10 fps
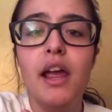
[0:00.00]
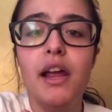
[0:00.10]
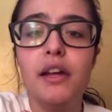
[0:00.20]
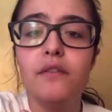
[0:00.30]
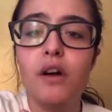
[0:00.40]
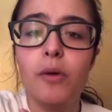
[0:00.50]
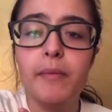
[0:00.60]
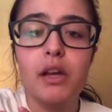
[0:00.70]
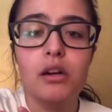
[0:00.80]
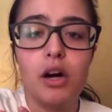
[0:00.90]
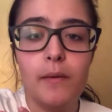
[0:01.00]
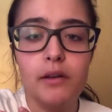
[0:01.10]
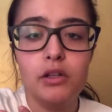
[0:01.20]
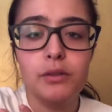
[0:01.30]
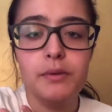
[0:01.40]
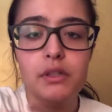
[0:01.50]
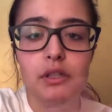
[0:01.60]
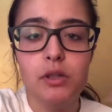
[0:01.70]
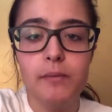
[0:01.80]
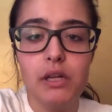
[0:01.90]
And follow me on all my social media,
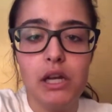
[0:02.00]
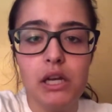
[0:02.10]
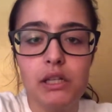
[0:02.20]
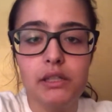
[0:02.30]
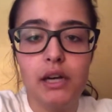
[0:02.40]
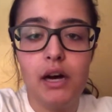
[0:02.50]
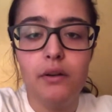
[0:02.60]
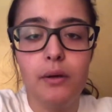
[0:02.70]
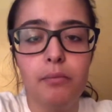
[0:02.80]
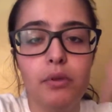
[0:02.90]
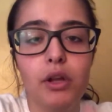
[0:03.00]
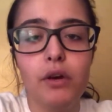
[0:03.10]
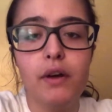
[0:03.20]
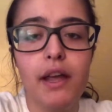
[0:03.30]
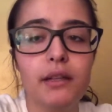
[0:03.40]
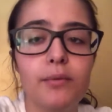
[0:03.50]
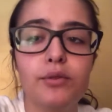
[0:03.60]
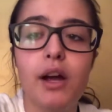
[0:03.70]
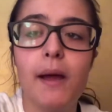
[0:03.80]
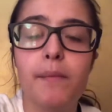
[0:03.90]
it'll be down below. And
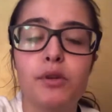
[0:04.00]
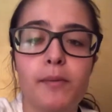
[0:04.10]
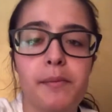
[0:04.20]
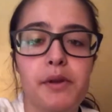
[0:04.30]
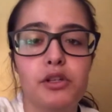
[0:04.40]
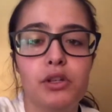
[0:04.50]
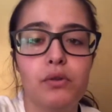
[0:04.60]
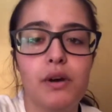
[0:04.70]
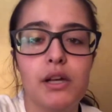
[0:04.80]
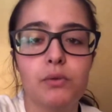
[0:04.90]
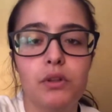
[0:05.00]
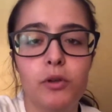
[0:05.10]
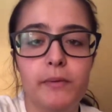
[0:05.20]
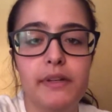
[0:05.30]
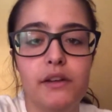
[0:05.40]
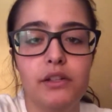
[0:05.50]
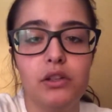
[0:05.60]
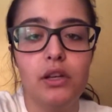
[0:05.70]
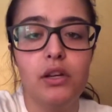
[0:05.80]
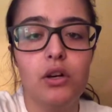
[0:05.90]
subscribe to my main channel as well, it'll be down there
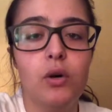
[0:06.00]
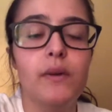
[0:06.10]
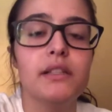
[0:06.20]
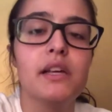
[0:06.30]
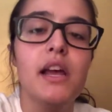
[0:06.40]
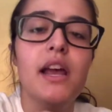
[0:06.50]
like always.